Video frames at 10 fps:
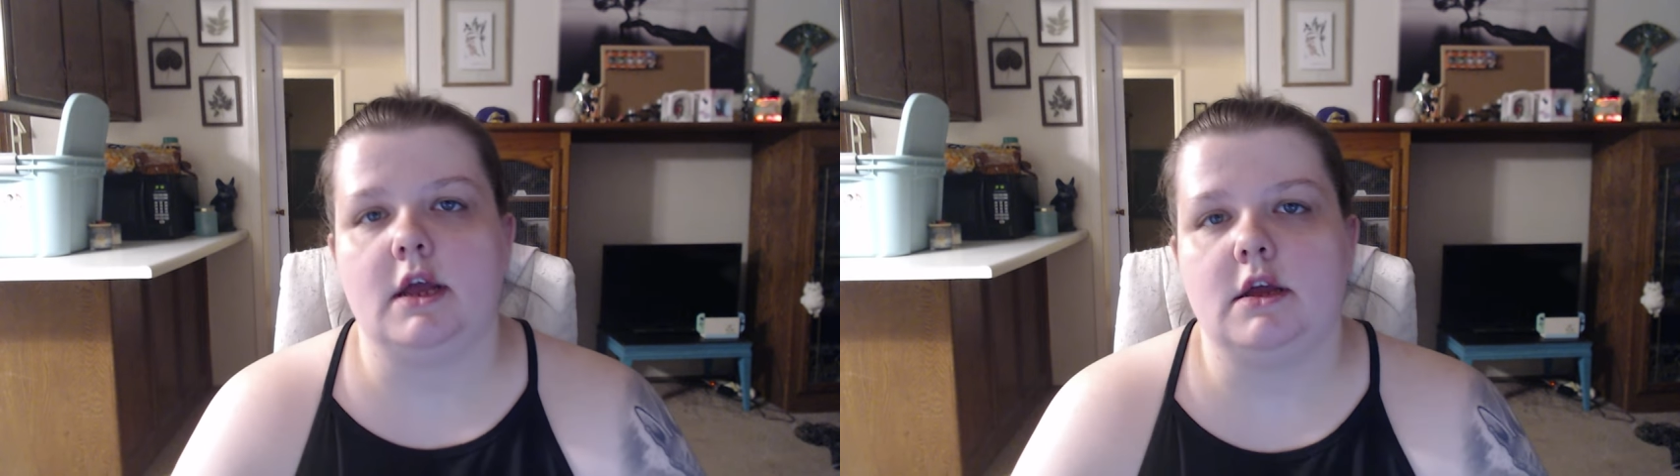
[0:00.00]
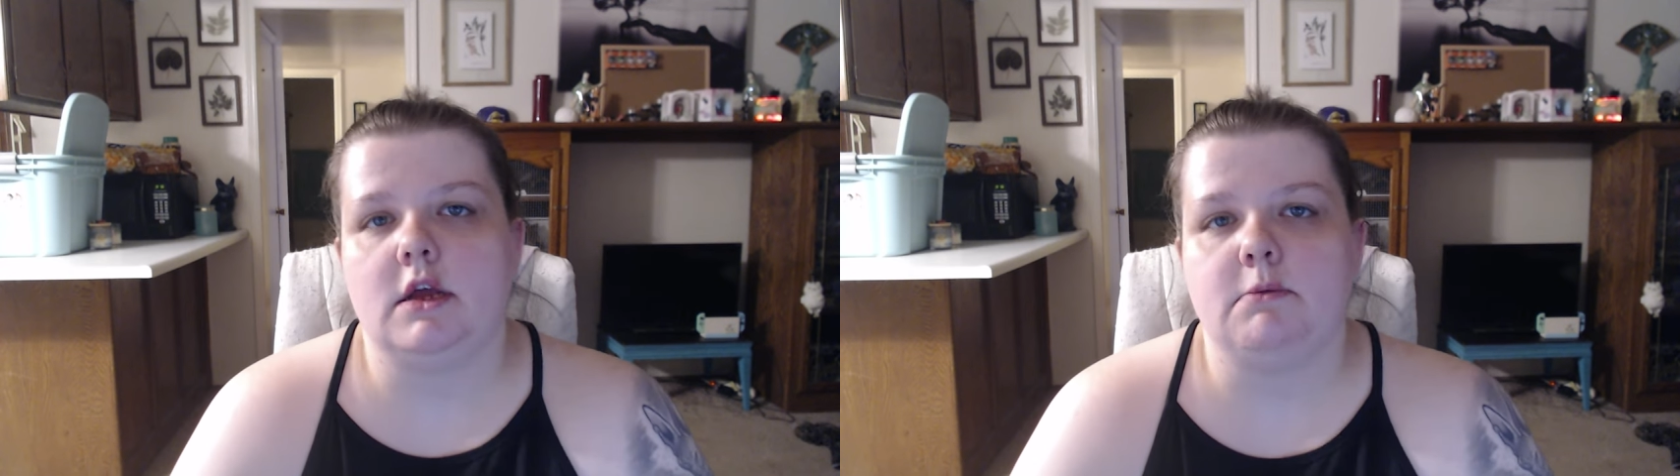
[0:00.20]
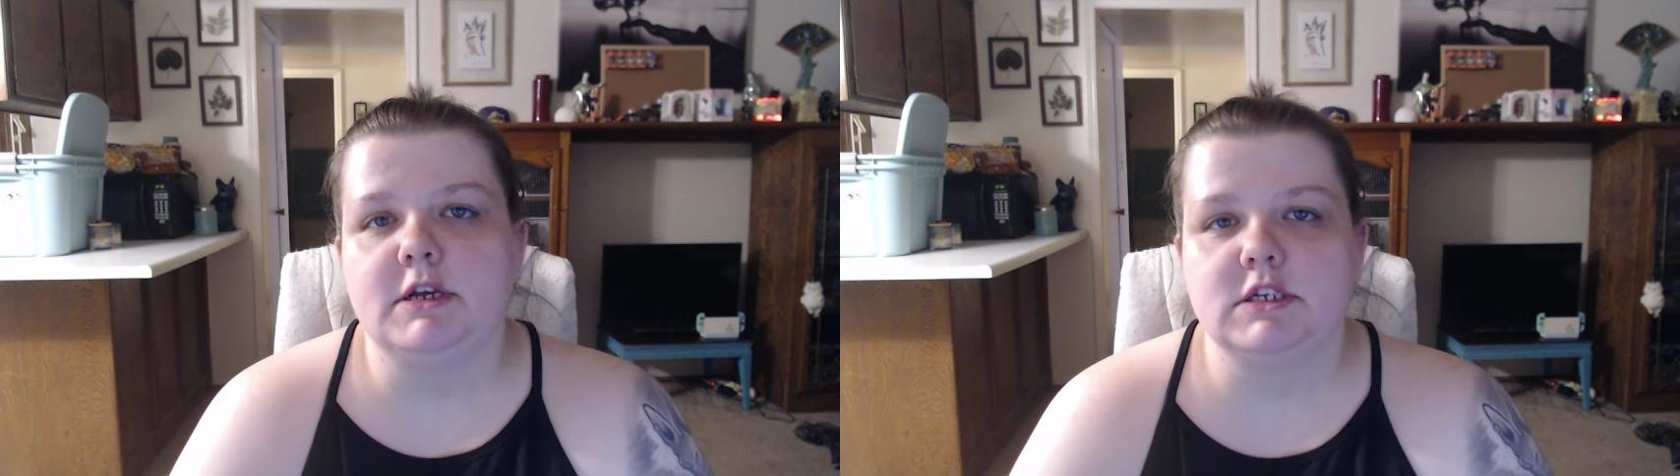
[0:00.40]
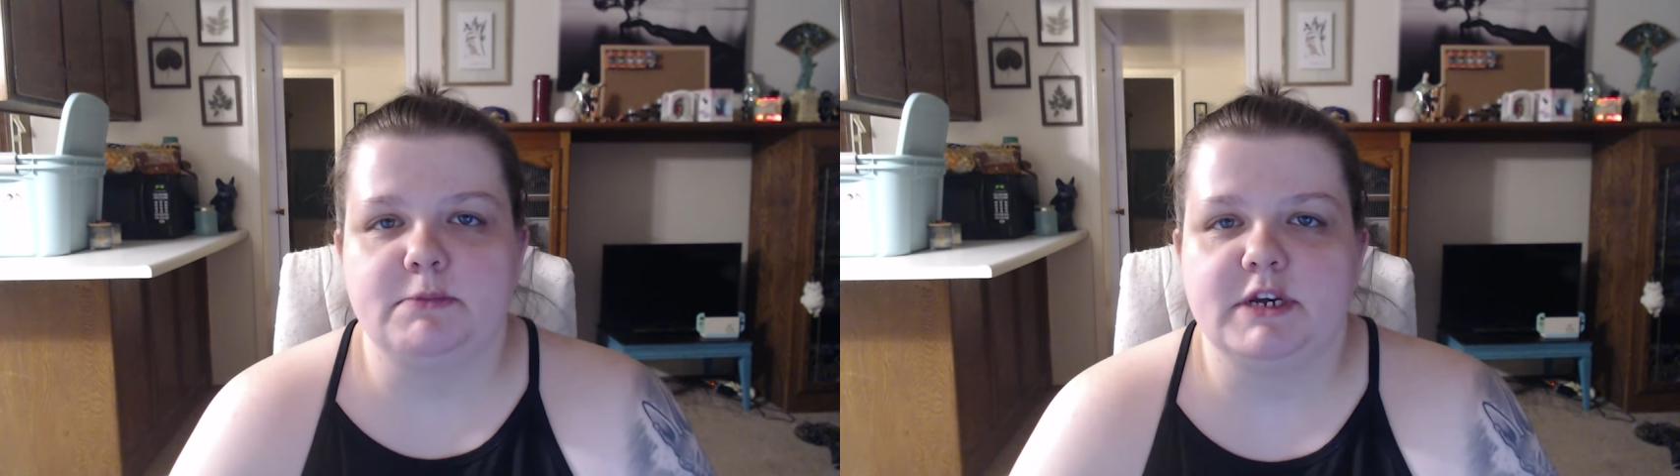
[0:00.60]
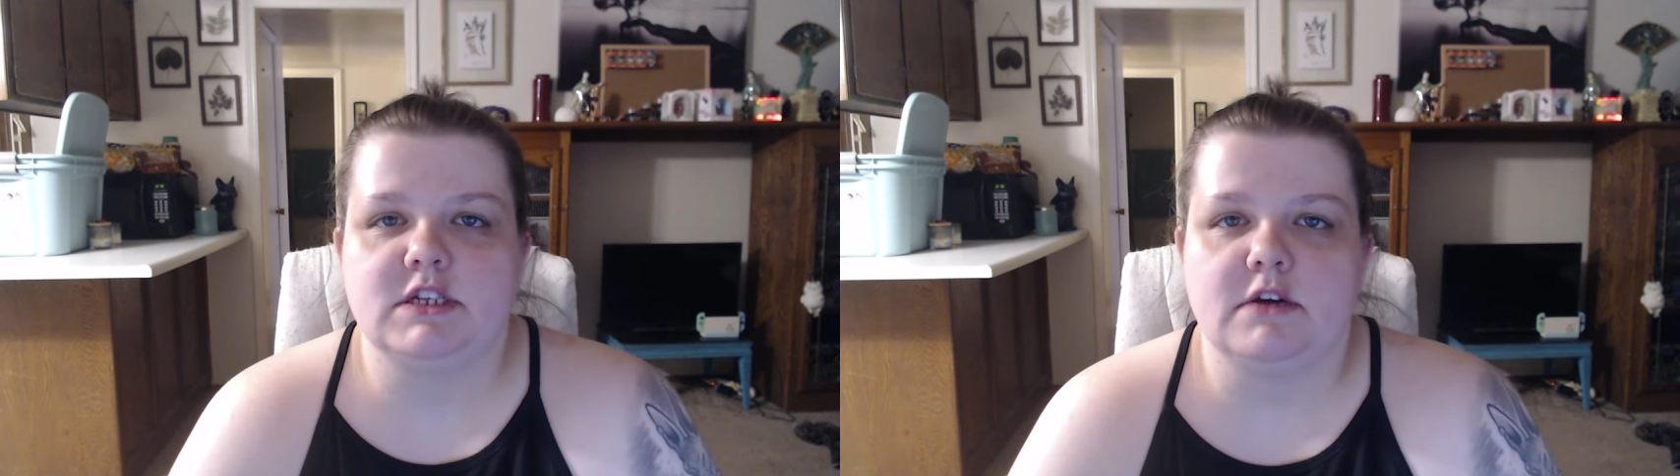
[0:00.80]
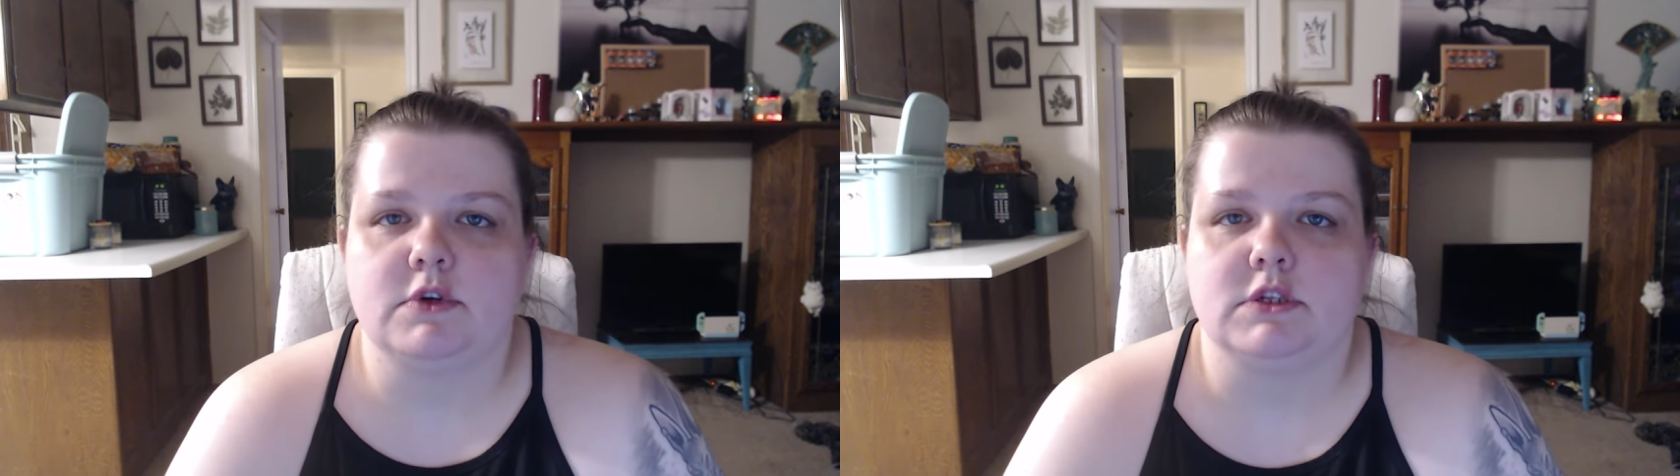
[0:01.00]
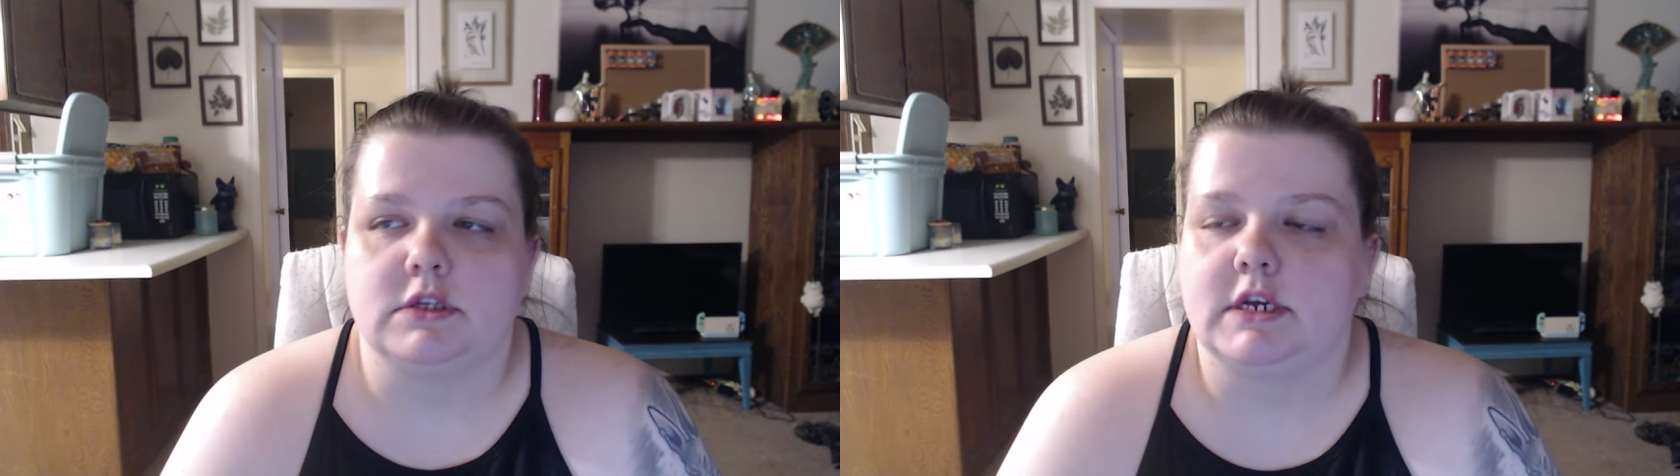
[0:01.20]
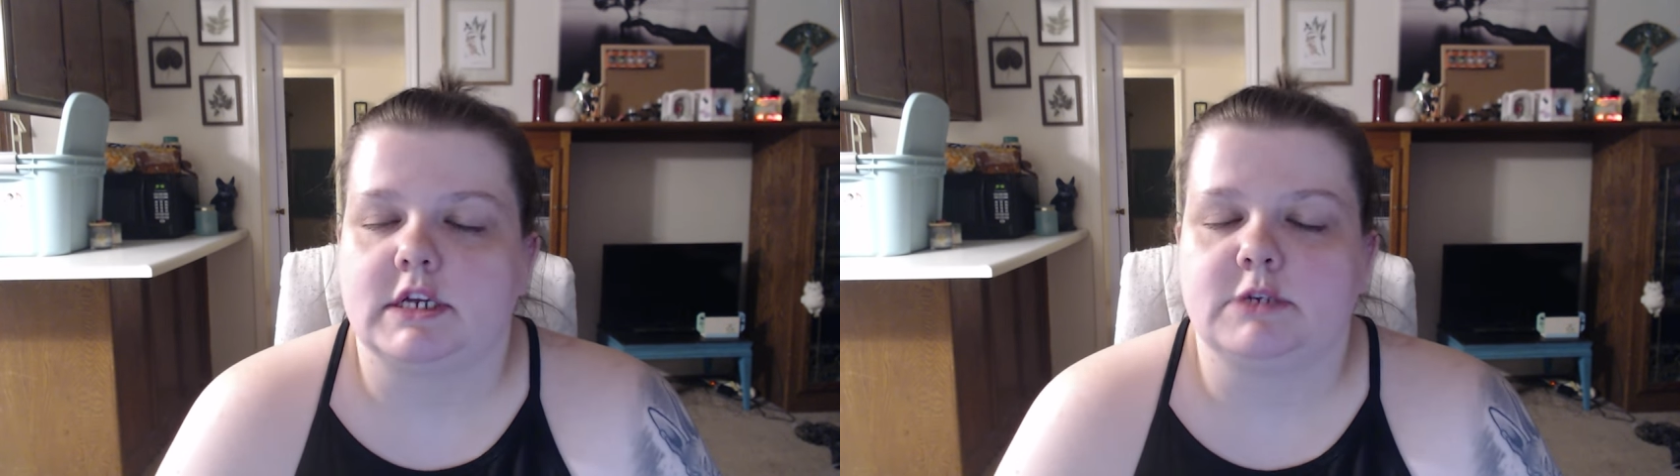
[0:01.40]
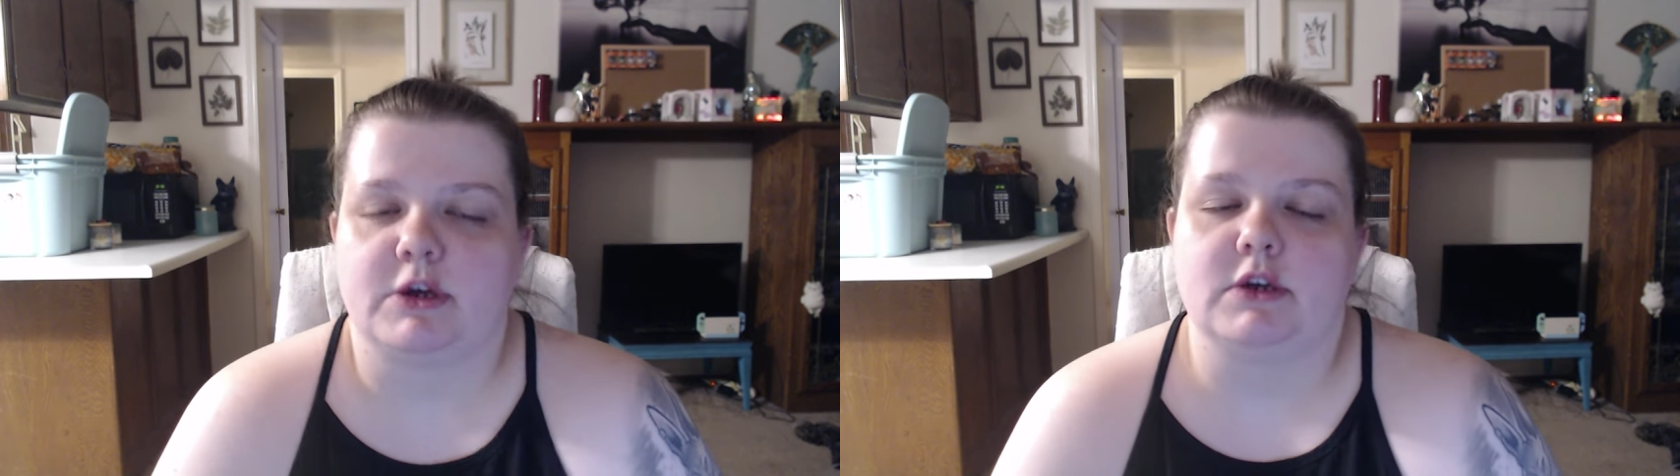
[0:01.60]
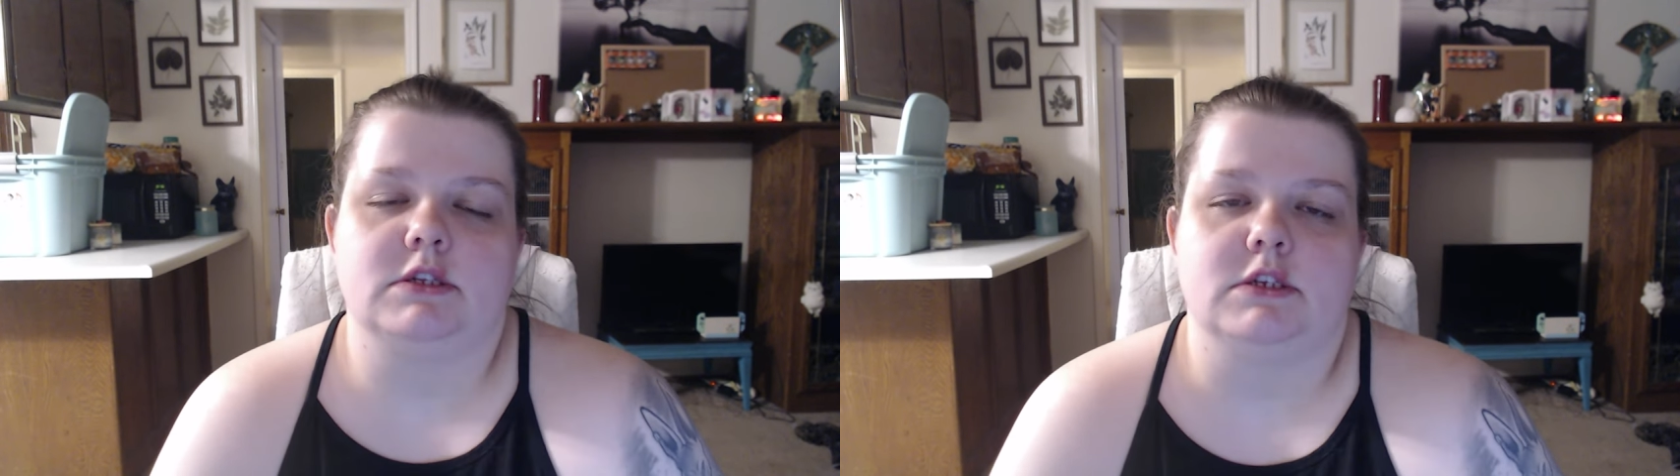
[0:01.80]
it makes a big difference in the
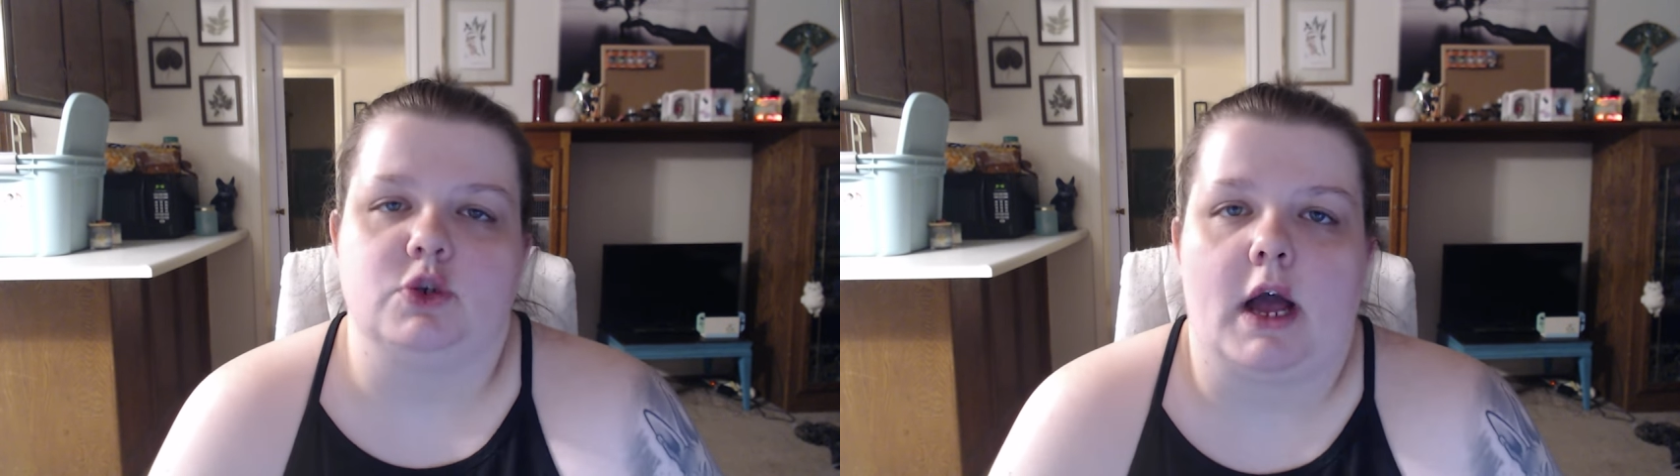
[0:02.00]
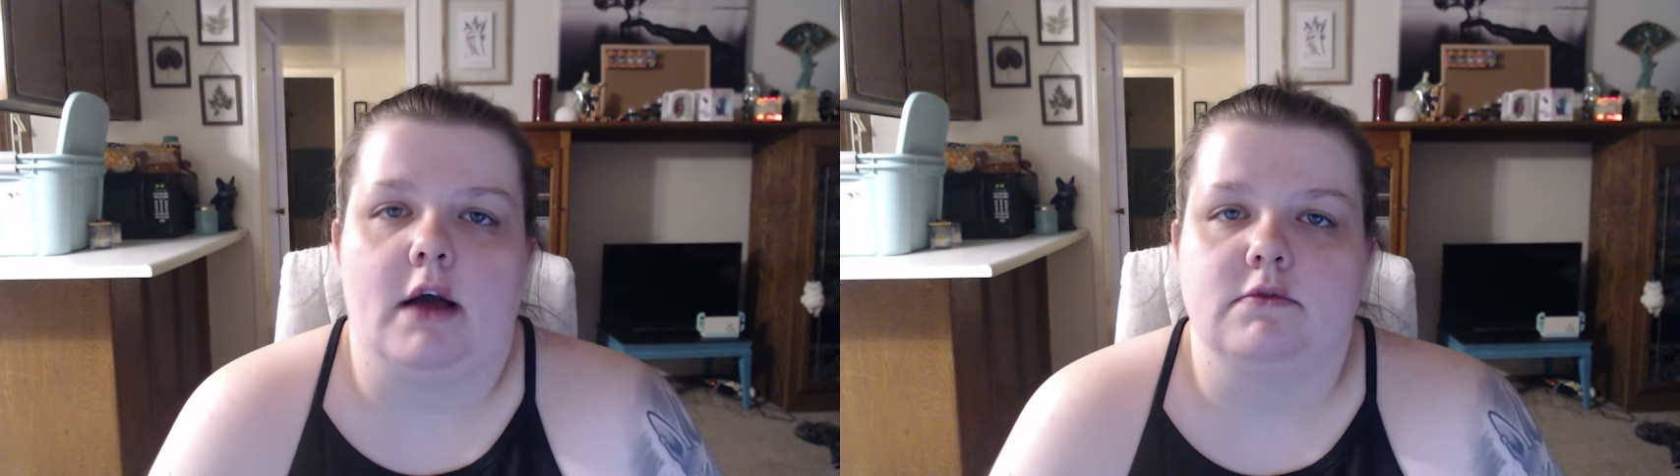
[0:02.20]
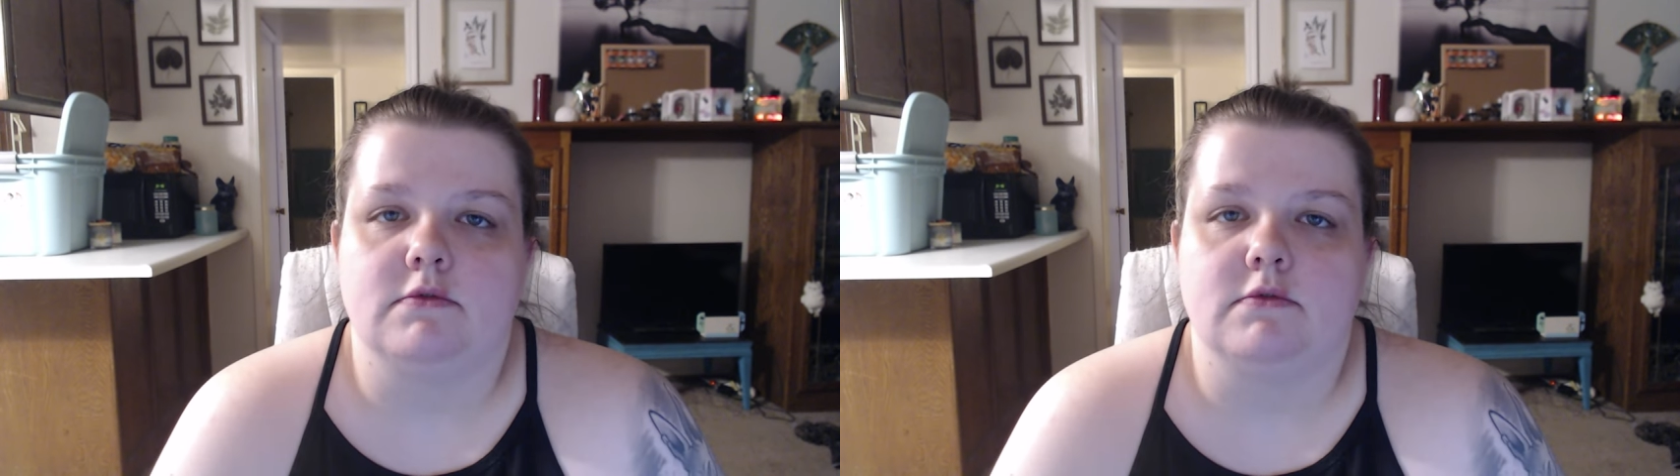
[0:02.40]
experience that you have